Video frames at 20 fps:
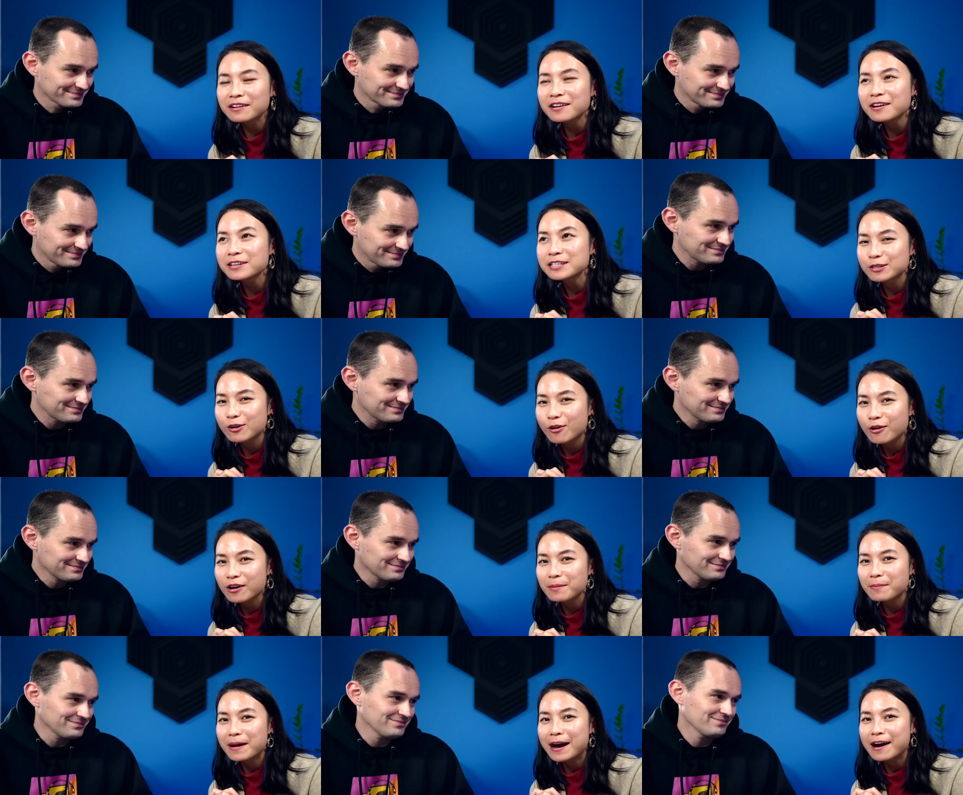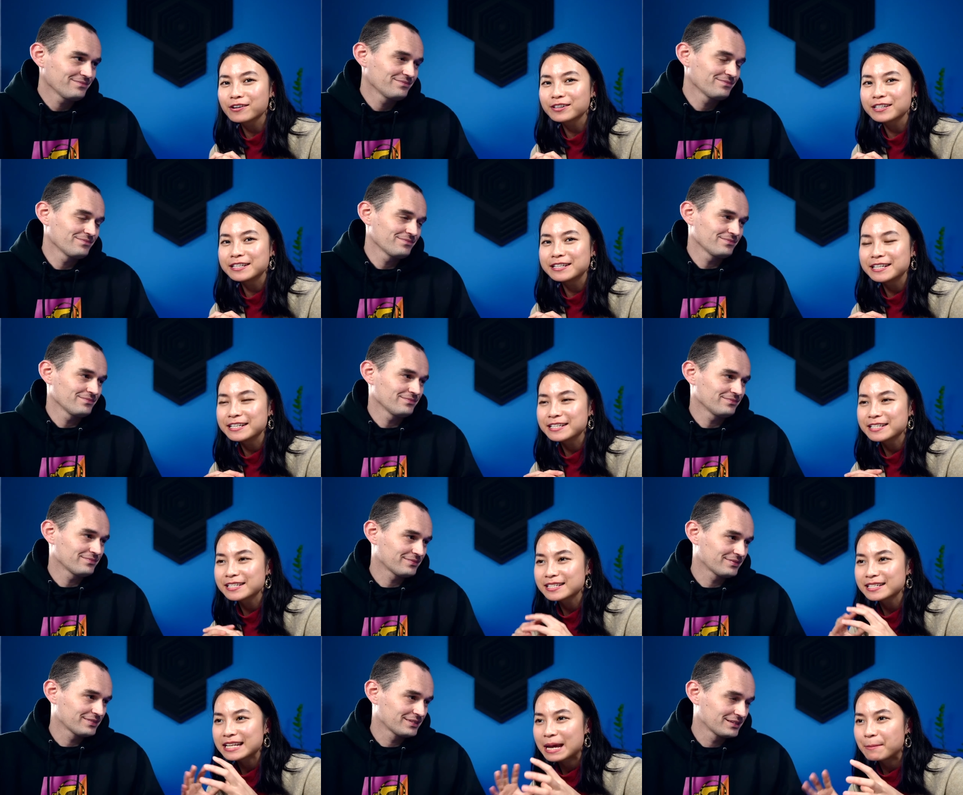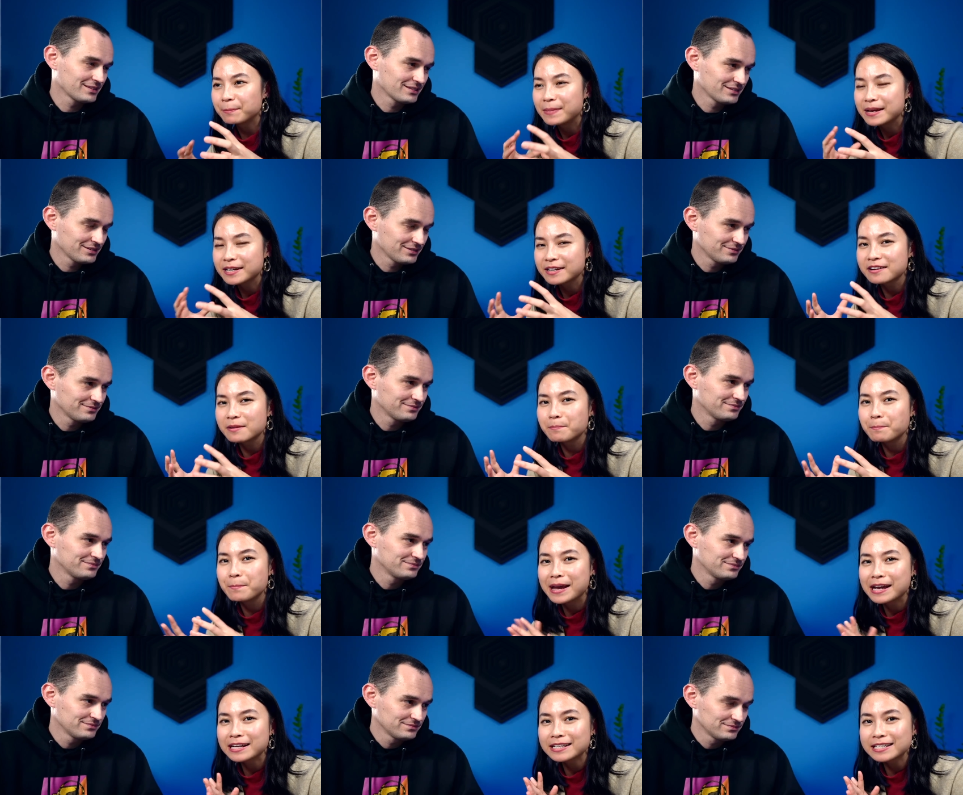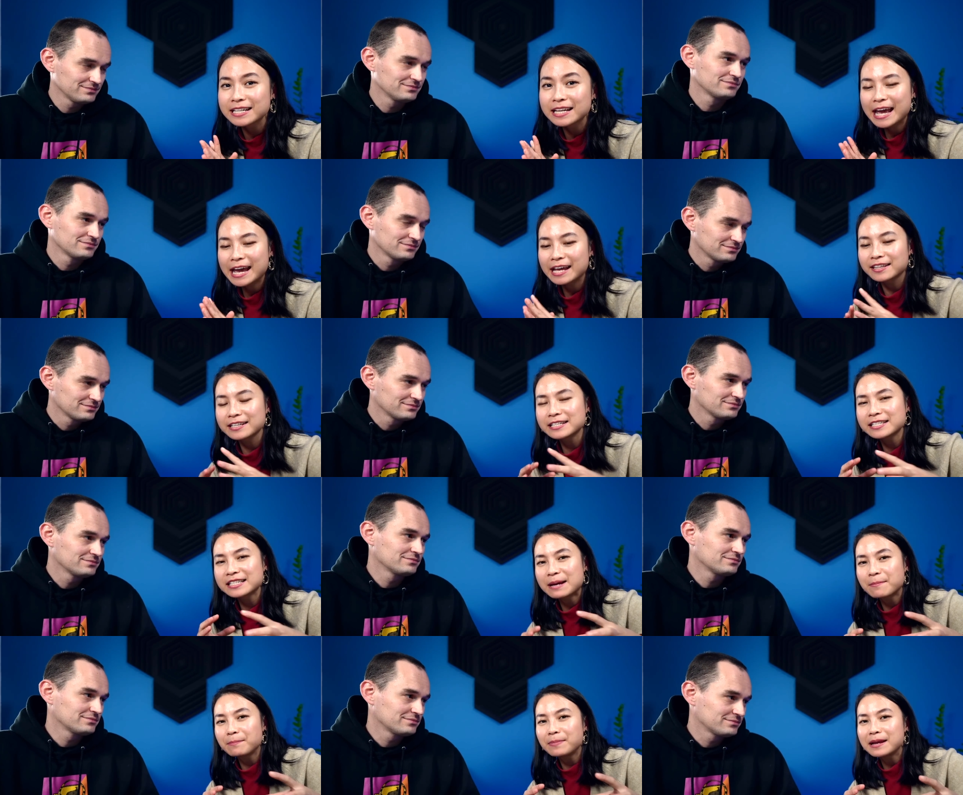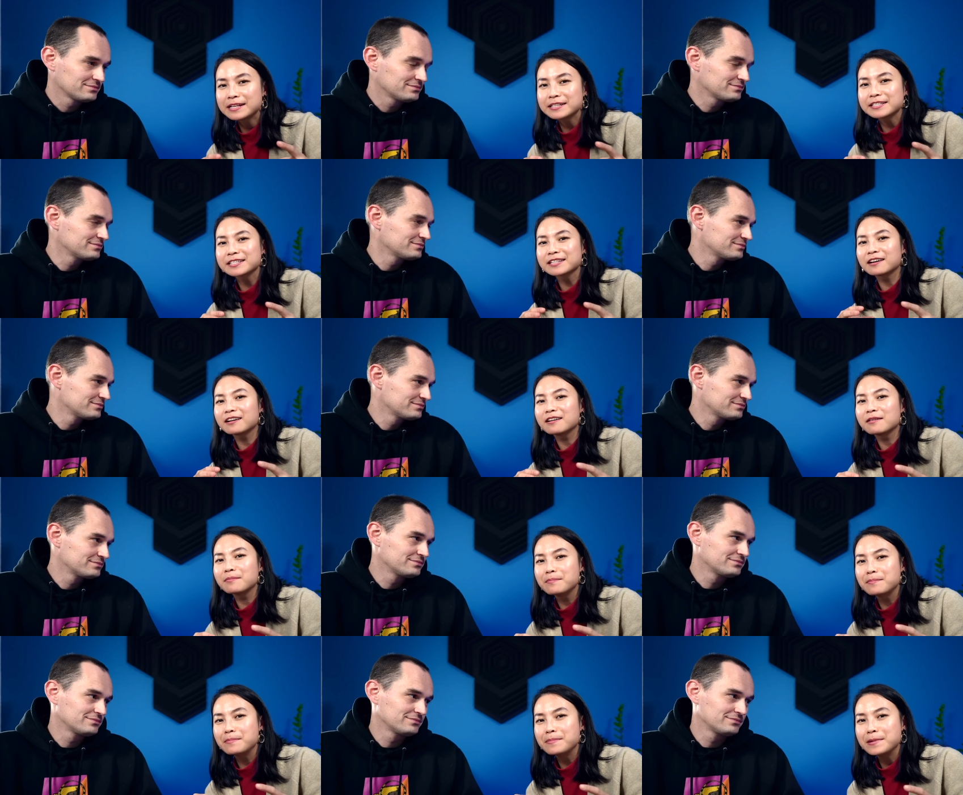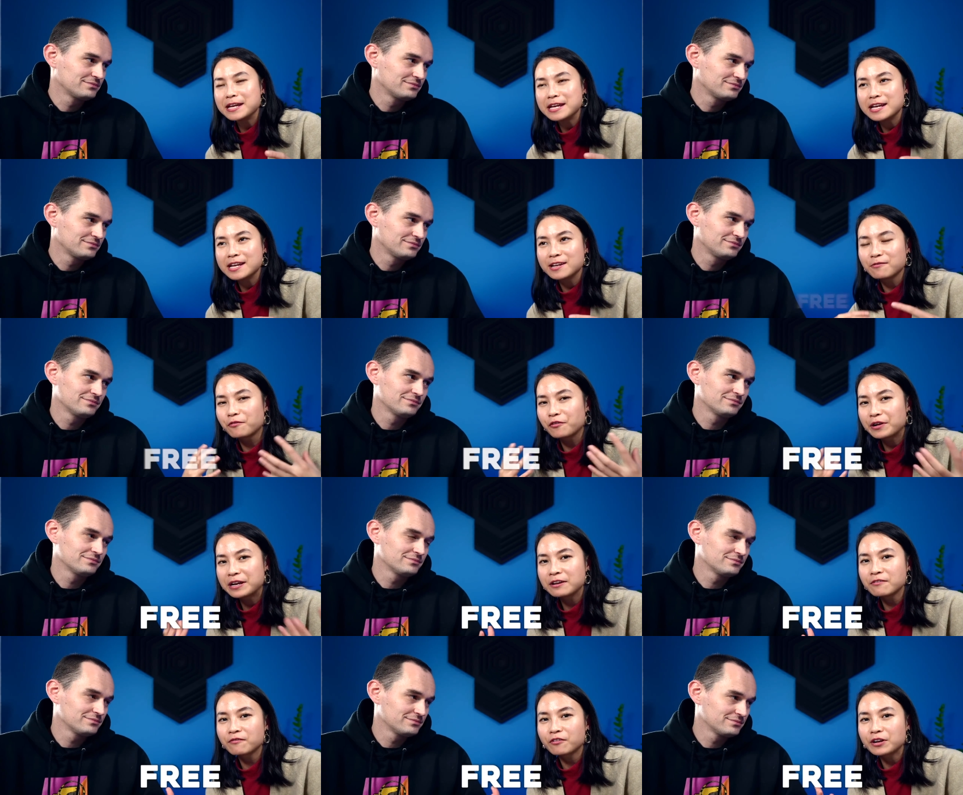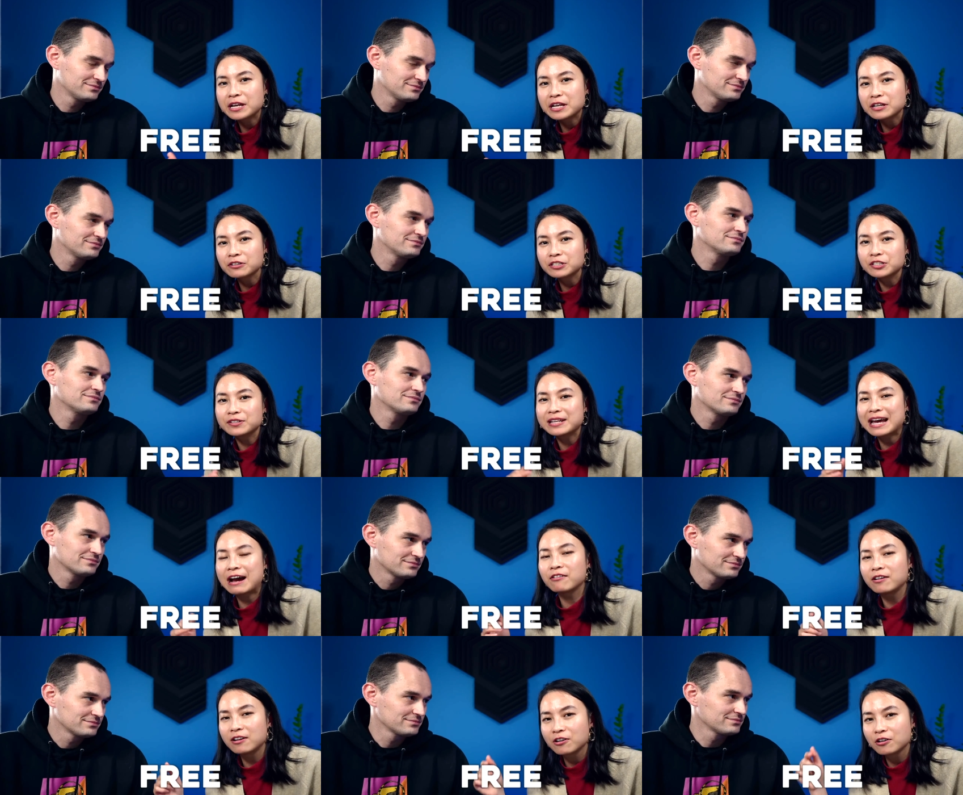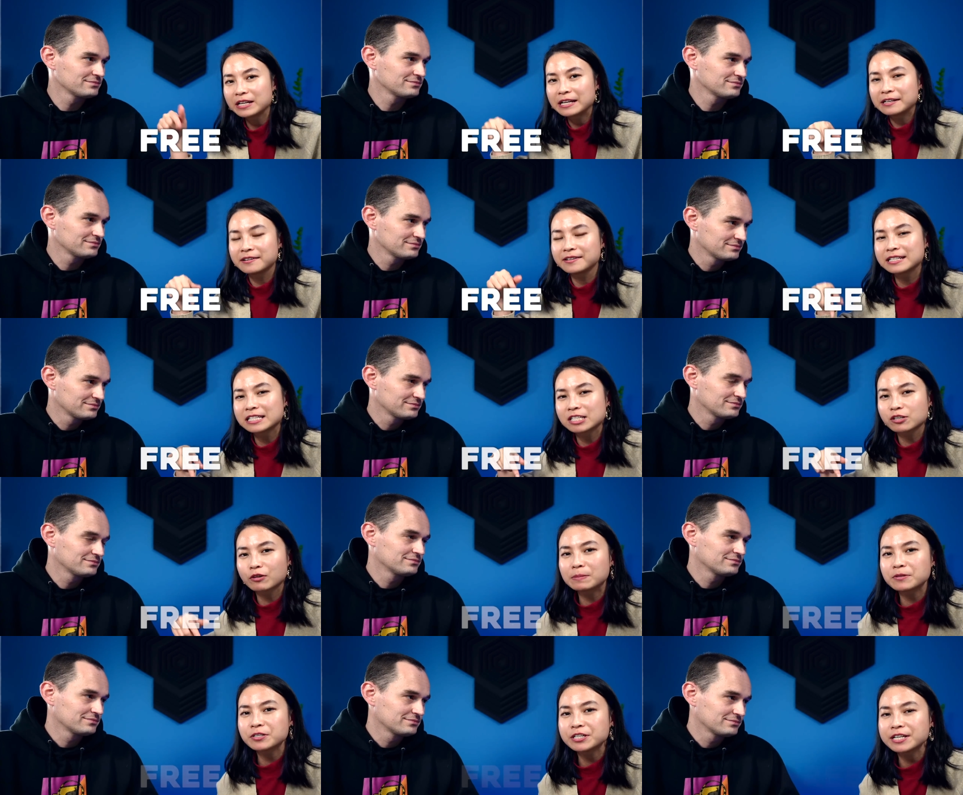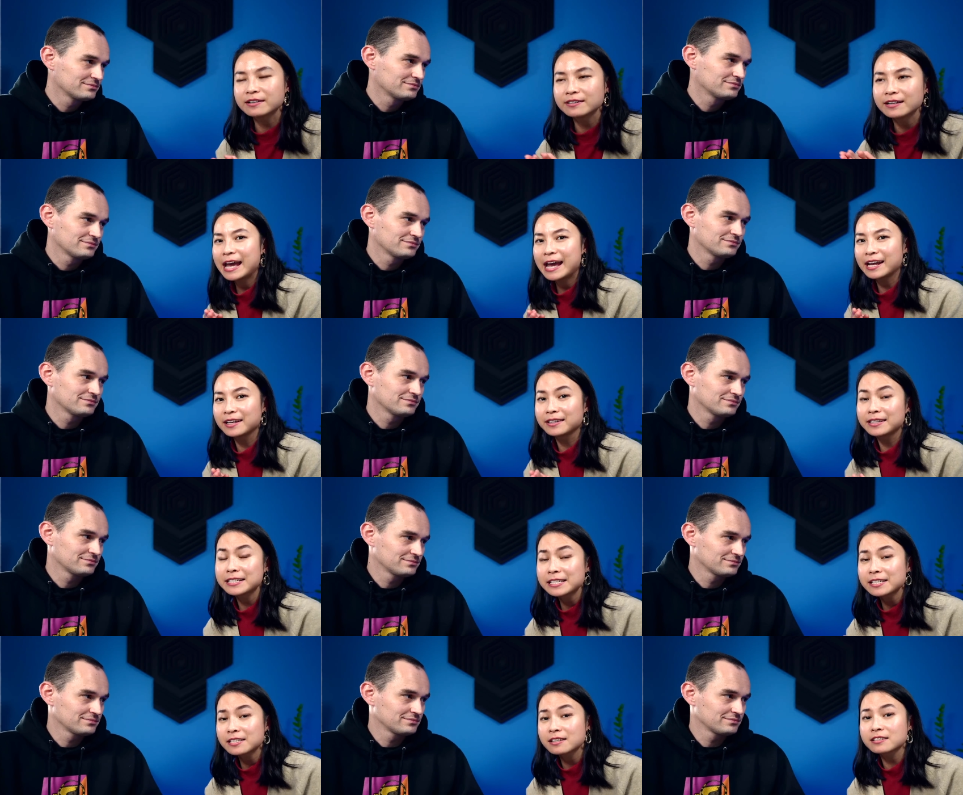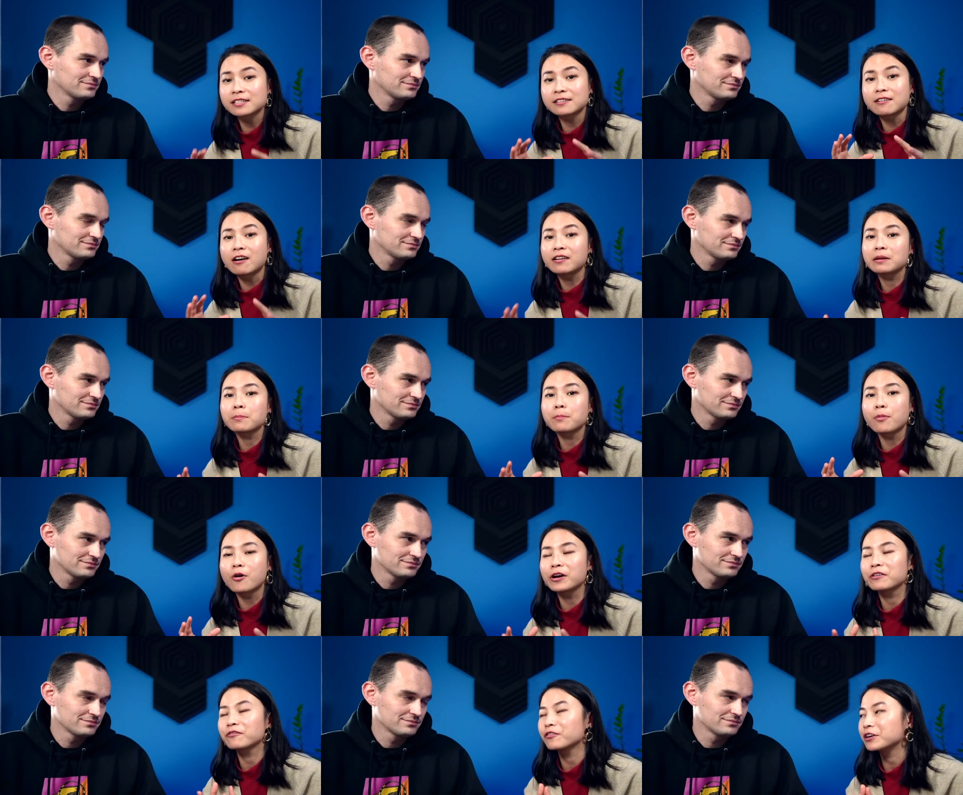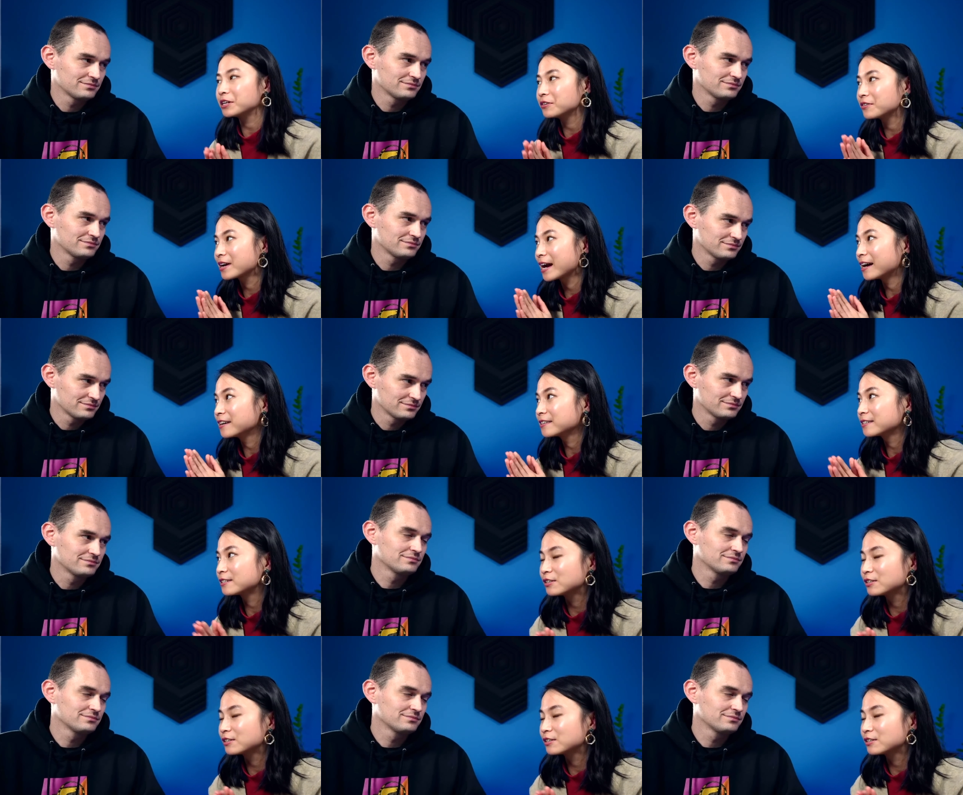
Speaker 1: gonna talk about this template in a bit, and this template is gonna be free for you to download in the description. And this is a starting point for you guys